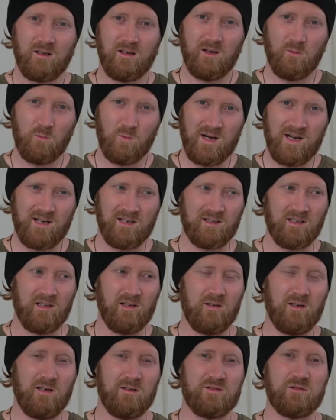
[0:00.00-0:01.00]
a while ago
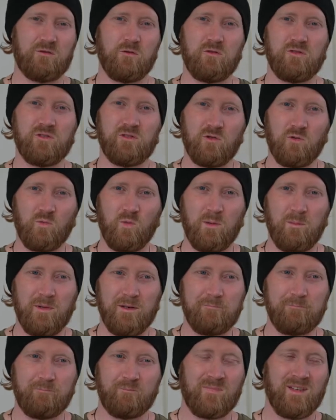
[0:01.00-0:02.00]
I was talking to a
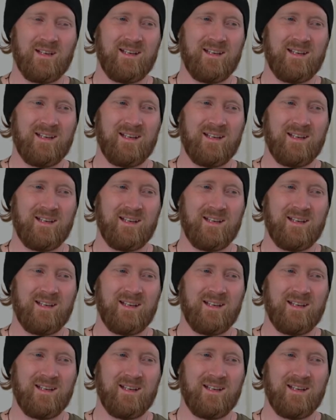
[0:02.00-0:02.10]
woman,